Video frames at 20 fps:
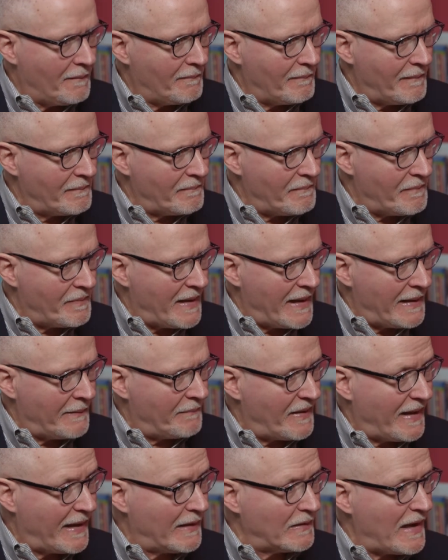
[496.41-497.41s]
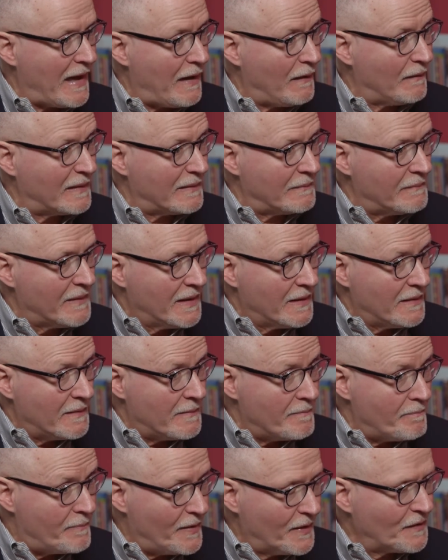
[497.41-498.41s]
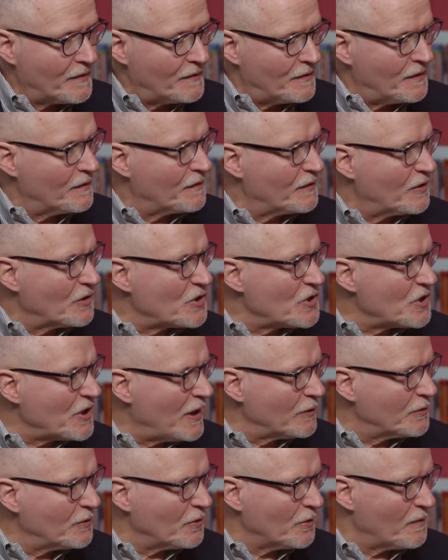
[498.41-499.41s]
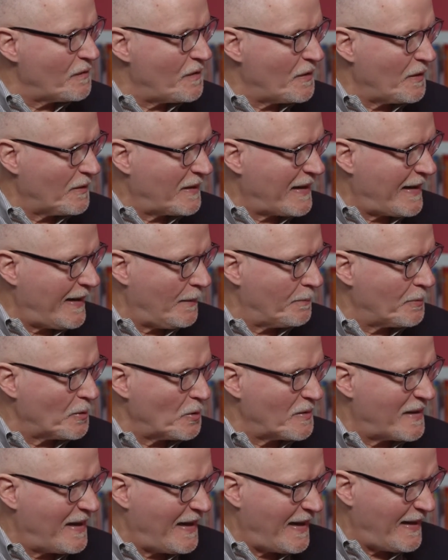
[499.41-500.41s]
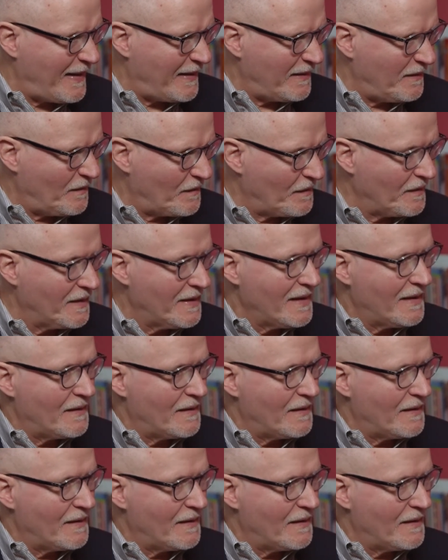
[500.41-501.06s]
They allow businesses to shelter their capital gains,